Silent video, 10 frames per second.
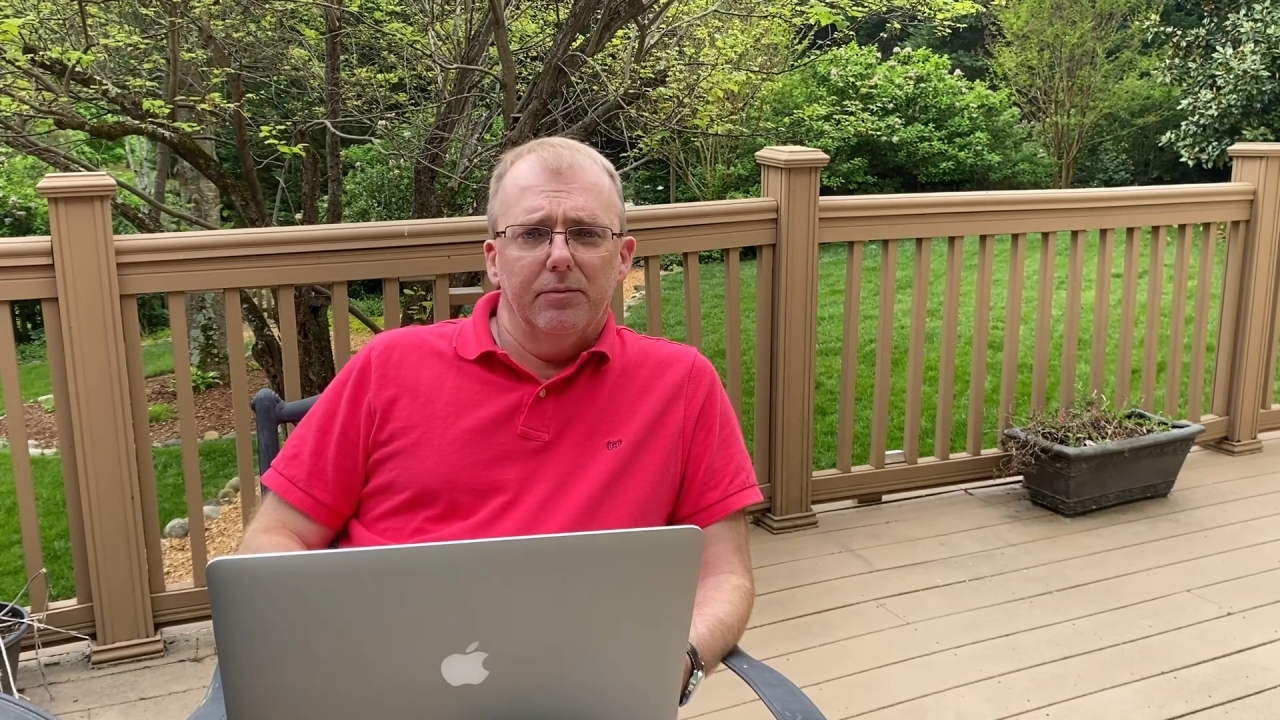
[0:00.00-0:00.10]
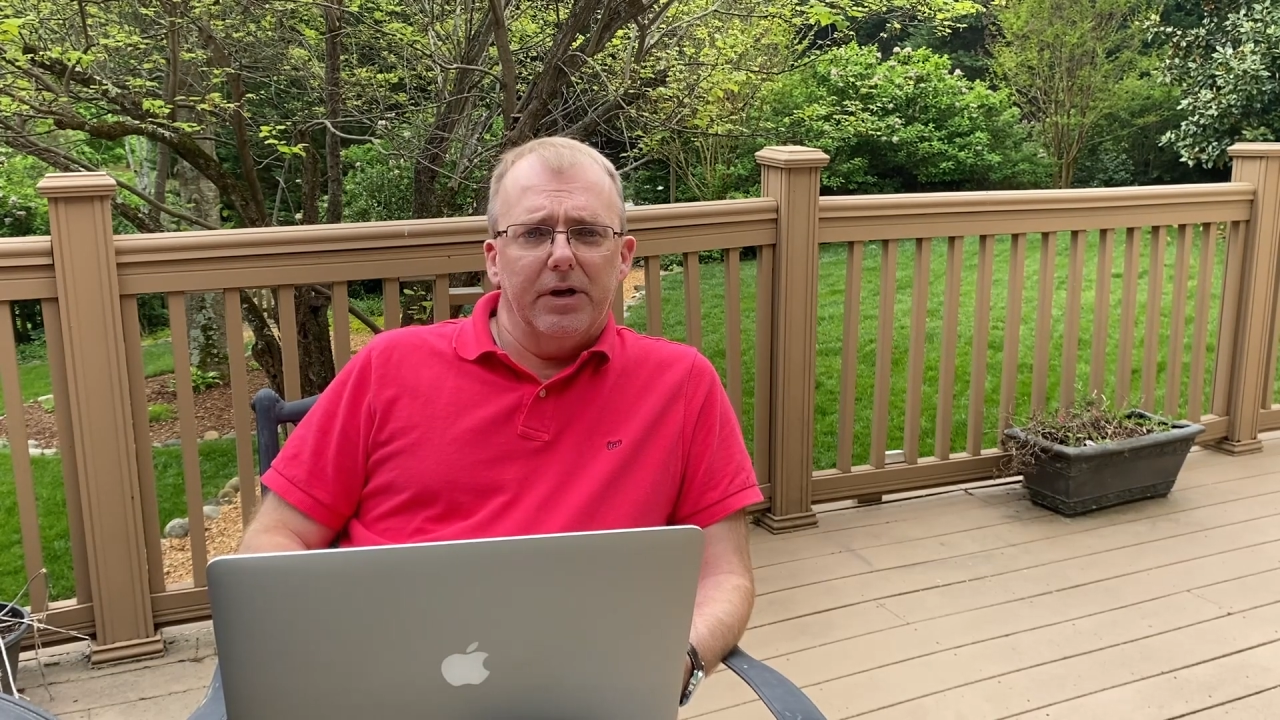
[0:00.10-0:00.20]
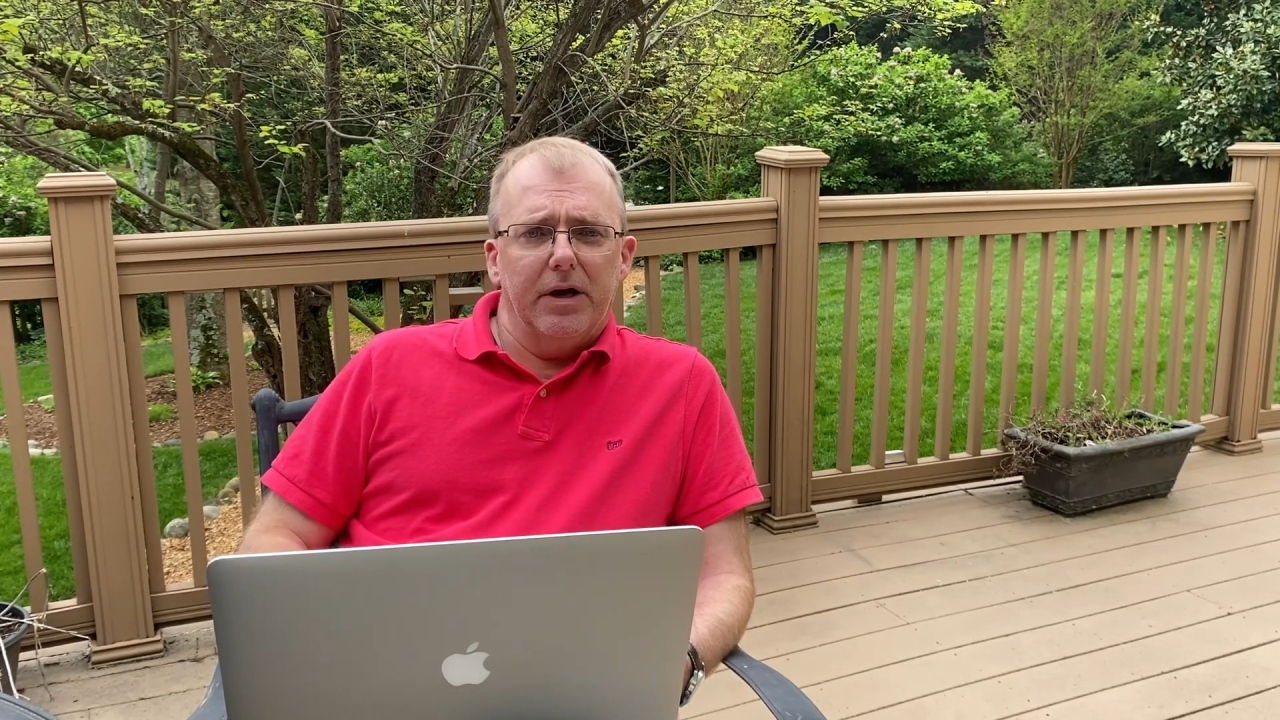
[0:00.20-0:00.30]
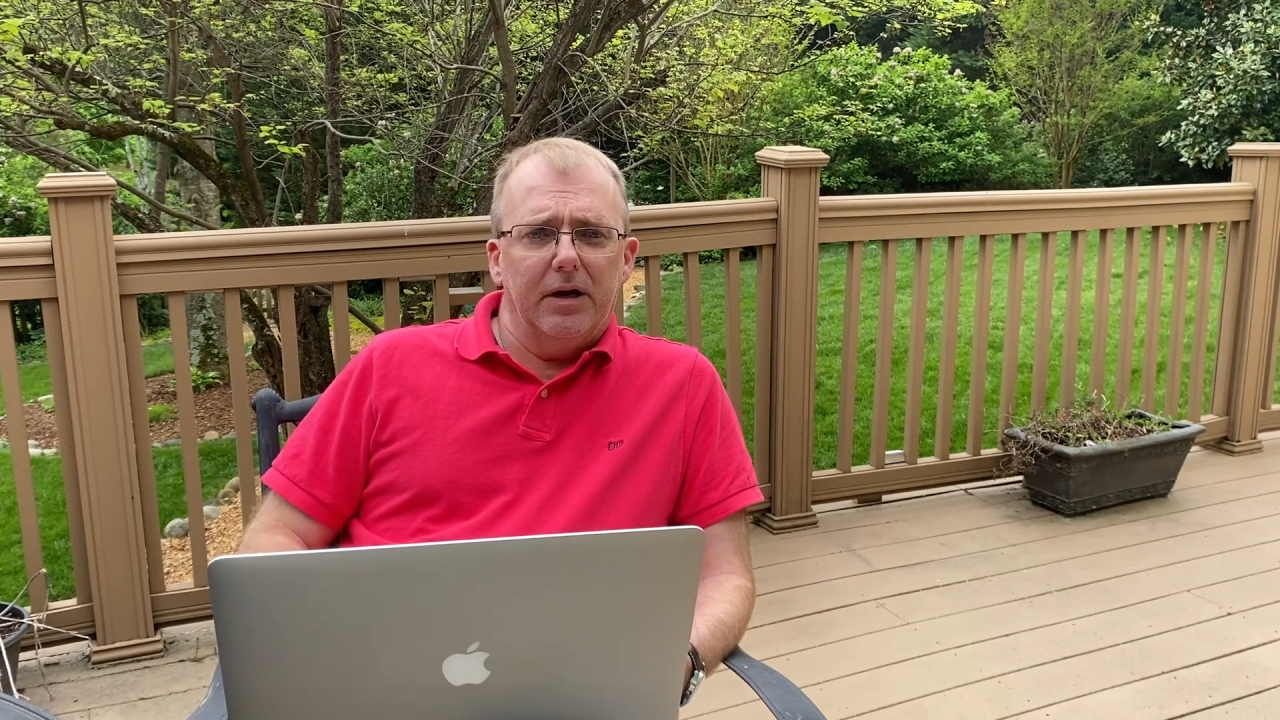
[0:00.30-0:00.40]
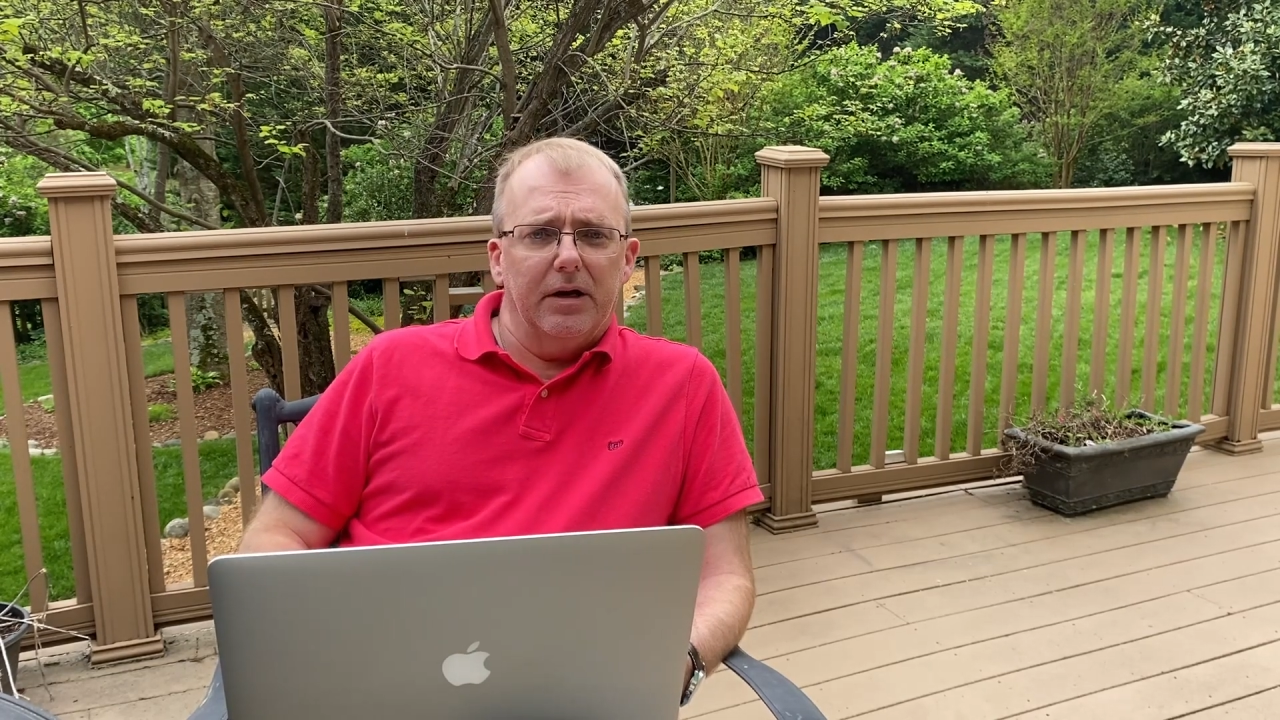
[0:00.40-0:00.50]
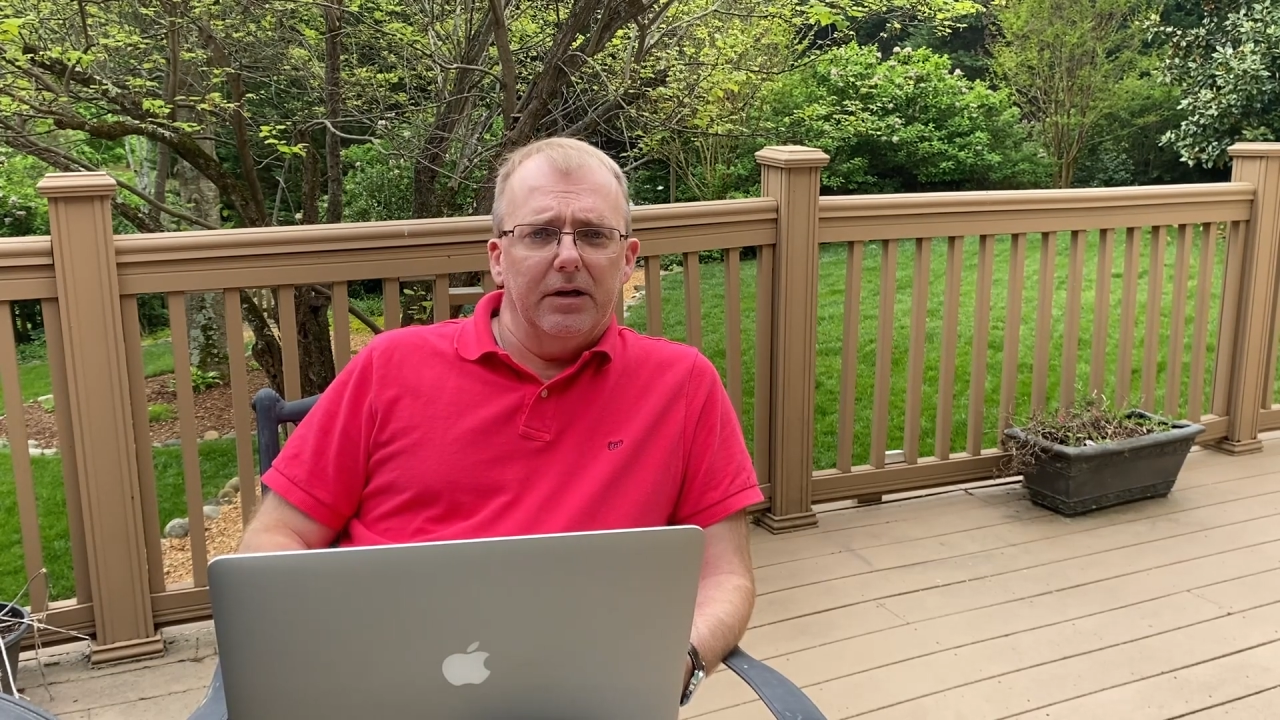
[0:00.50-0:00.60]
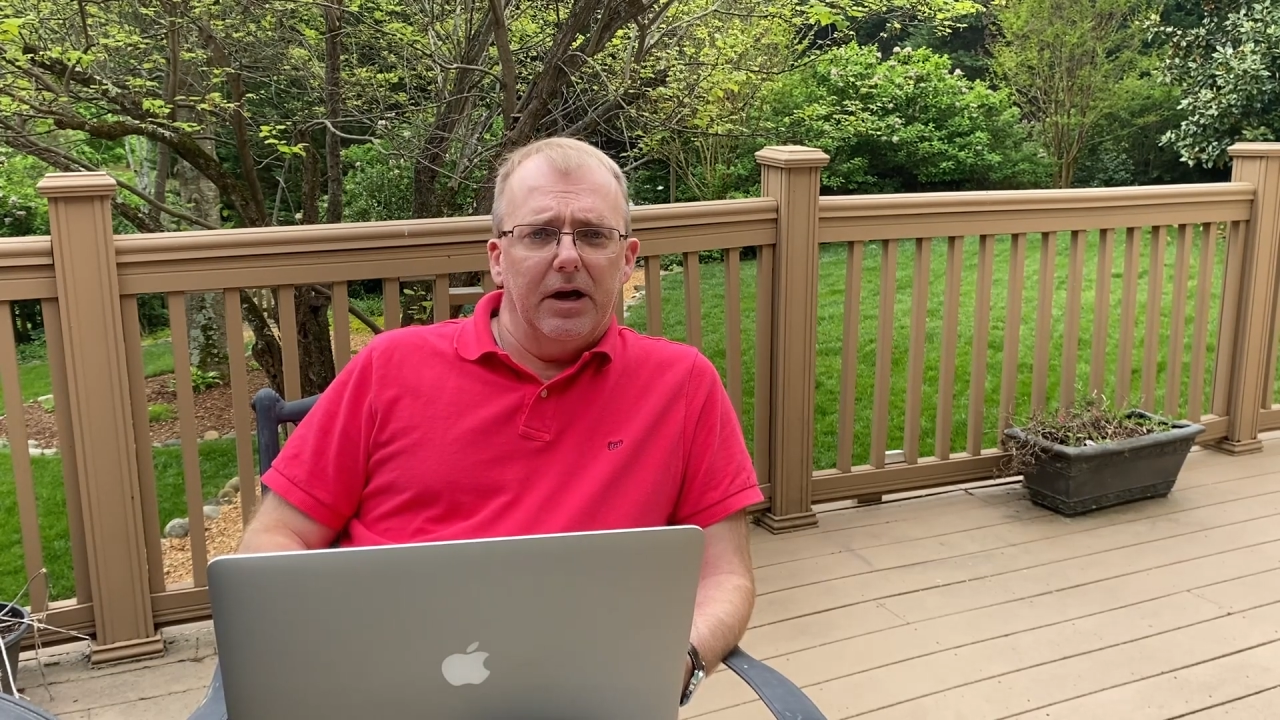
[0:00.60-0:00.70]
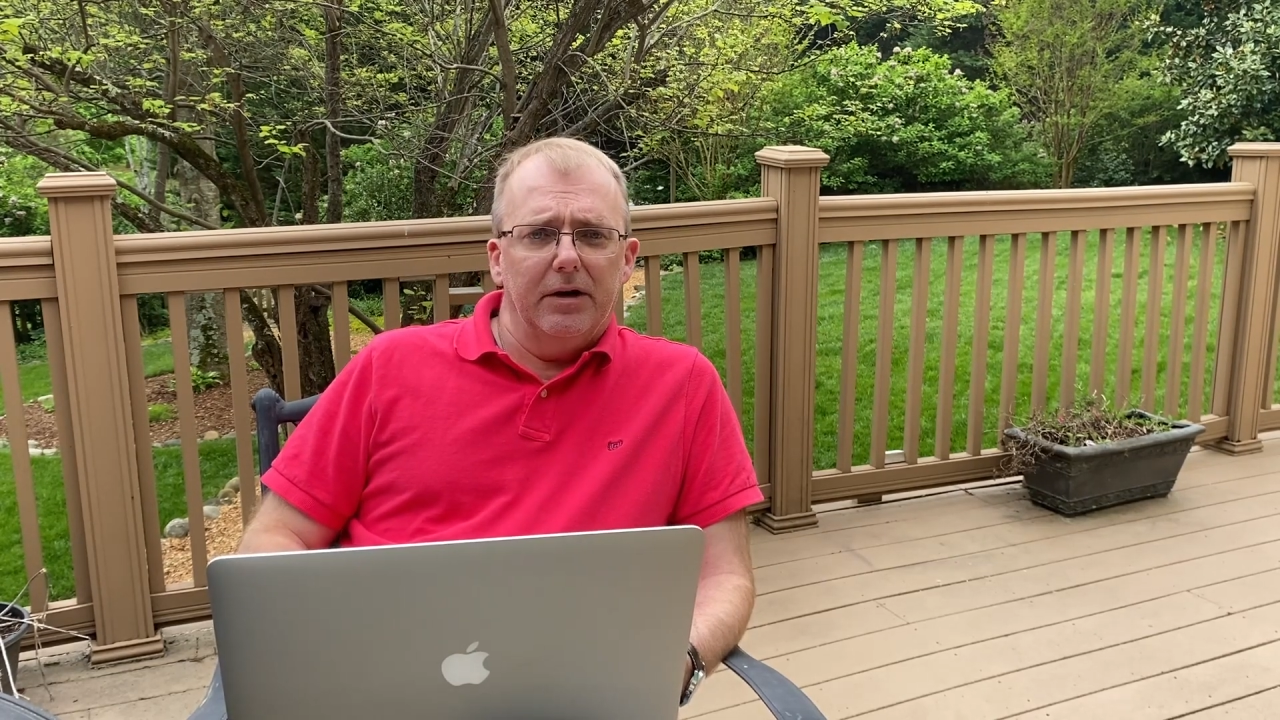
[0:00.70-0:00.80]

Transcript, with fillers: but I, I,